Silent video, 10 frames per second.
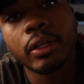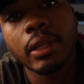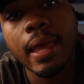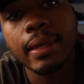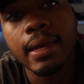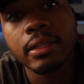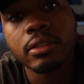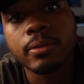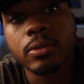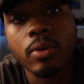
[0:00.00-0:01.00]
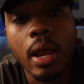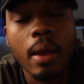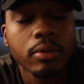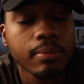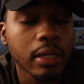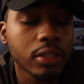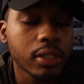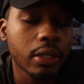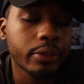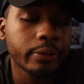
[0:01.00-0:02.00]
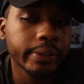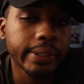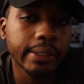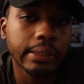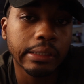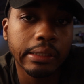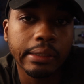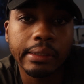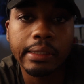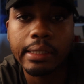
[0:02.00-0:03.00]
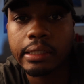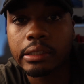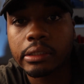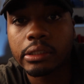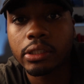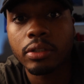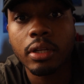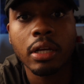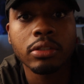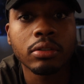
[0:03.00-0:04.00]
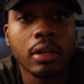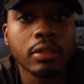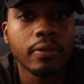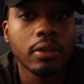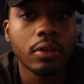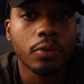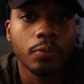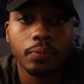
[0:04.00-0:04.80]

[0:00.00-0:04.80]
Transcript: Like and subscribe to my channel. And yeah, see you guys on the next video.